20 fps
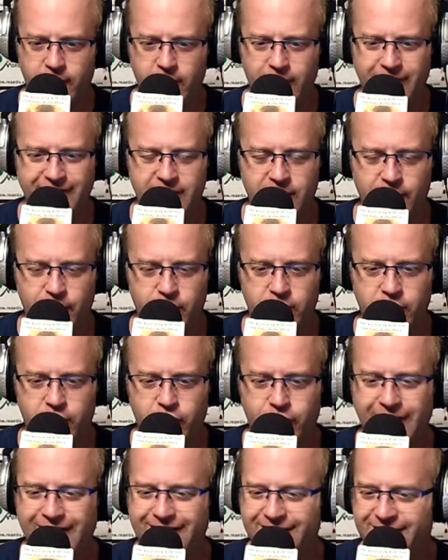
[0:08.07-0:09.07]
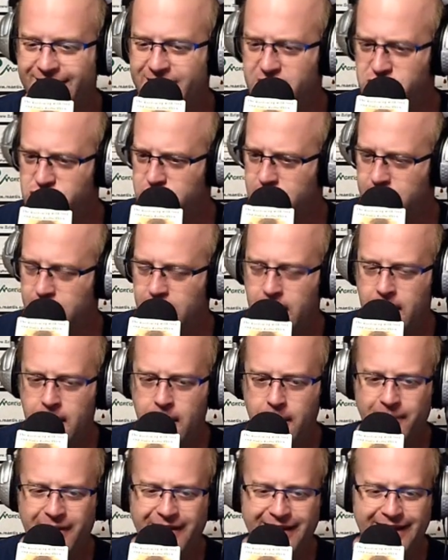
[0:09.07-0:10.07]
Very different transition,
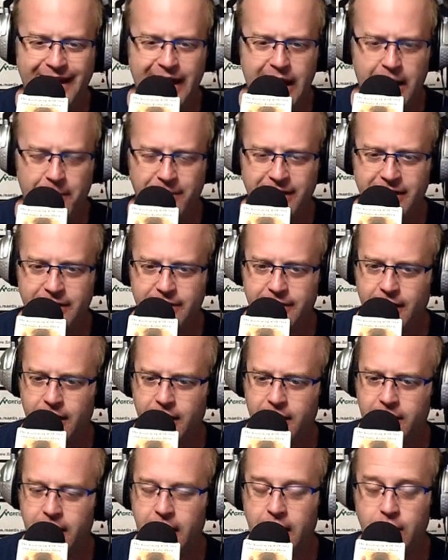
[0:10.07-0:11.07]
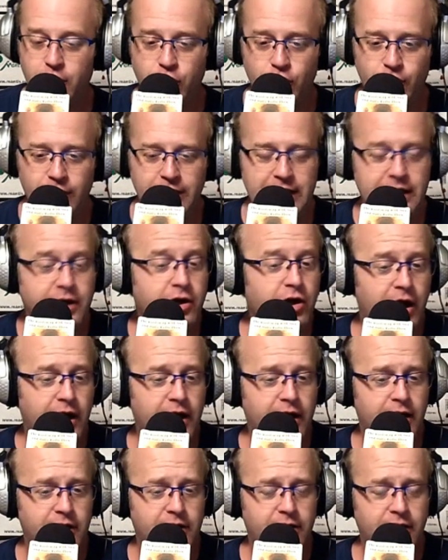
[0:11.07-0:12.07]
but it can be done in unique
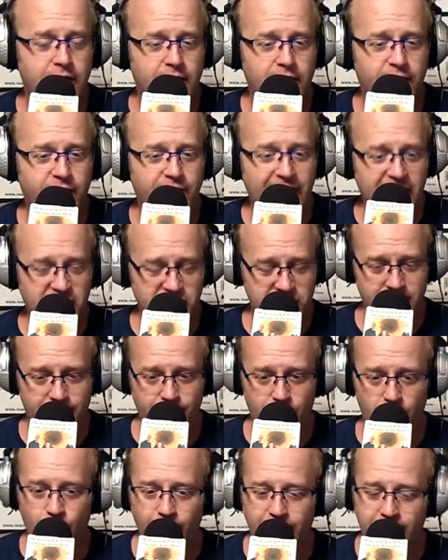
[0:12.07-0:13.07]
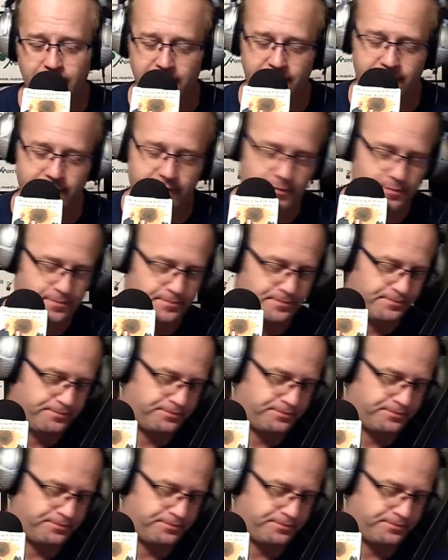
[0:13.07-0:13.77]
and uh, fashionable ways.